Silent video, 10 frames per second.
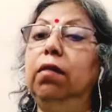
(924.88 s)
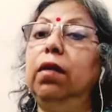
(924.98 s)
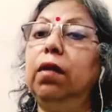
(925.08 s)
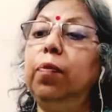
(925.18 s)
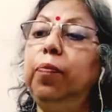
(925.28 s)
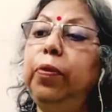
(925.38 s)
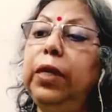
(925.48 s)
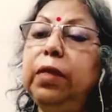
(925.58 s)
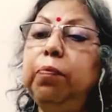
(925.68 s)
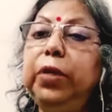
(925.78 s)
the
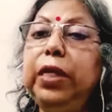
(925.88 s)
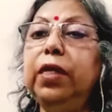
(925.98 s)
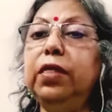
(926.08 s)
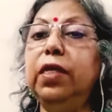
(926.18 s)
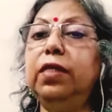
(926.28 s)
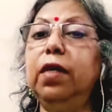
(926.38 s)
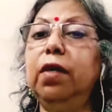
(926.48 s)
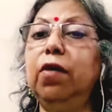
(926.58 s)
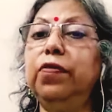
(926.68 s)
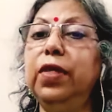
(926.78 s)

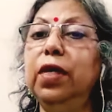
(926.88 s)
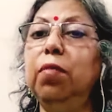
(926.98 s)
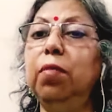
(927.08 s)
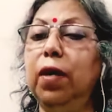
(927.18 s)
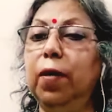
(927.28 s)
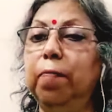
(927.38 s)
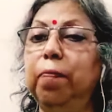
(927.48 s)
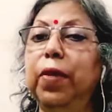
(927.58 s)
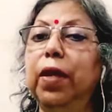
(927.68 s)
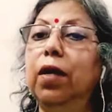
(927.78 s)
predecessor of cinema,
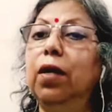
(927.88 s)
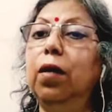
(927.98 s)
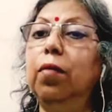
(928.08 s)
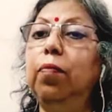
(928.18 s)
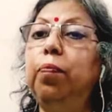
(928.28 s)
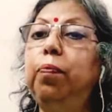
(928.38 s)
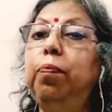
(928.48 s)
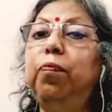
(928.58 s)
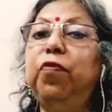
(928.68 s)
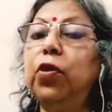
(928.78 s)

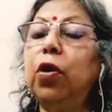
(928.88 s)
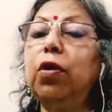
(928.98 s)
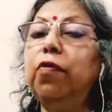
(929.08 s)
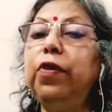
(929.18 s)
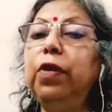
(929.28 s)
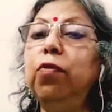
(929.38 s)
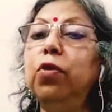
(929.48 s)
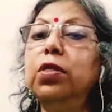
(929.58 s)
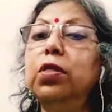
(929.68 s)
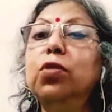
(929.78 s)
photography
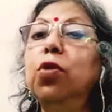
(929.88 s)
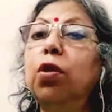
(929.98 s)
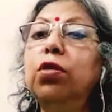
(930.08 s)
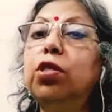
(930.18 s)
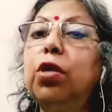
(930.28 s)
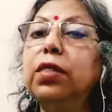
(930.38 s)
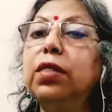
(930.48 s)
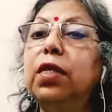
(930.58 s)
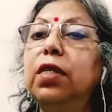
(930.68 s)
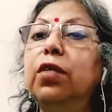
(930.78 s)
was not
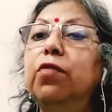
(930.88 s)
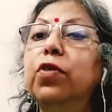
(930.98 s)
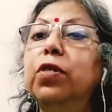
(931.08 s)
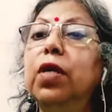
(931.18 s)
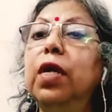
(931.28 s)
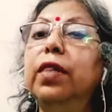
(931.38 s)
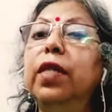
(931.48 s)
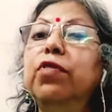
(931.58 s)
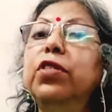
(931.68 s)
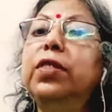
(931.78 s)
trusted.
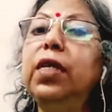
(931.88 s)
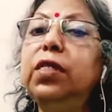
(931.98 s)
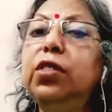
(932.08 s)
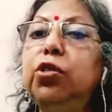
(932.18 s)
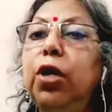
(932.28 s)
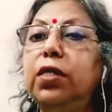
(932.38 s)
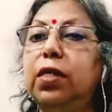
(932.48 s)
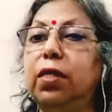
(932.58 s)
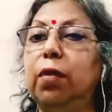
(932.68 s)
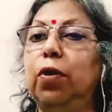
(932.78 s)
There was
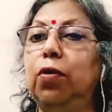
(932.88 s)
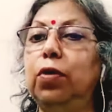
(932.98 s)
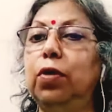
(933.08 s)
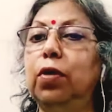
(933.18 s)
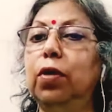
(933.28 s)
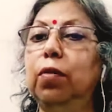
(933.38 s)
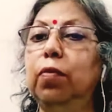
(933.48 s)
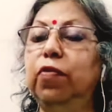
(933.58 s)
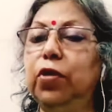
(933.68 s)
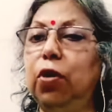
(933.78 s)
distrust about
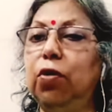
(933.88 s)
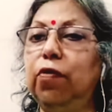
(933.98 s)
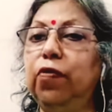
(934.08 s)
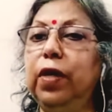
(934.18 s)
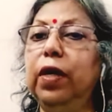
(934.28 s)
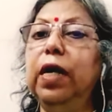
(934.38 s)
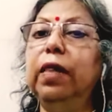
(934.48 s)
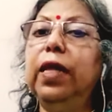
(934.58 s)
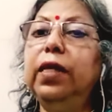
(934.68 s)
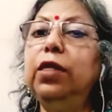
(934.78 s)
photography,
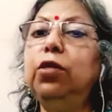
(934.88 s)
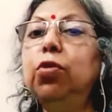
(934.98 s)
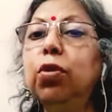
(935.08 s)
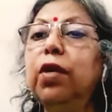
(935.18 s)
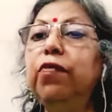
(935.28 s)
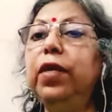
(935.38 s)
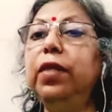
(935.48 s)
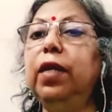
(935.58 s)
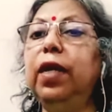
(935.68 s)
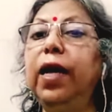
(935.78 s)
that it took
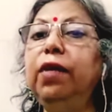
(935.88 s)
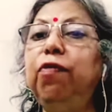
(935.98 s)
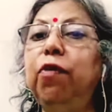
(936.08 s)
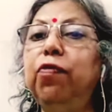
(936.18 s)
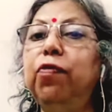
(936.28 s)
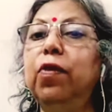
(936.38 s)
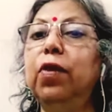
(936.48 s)
away the life of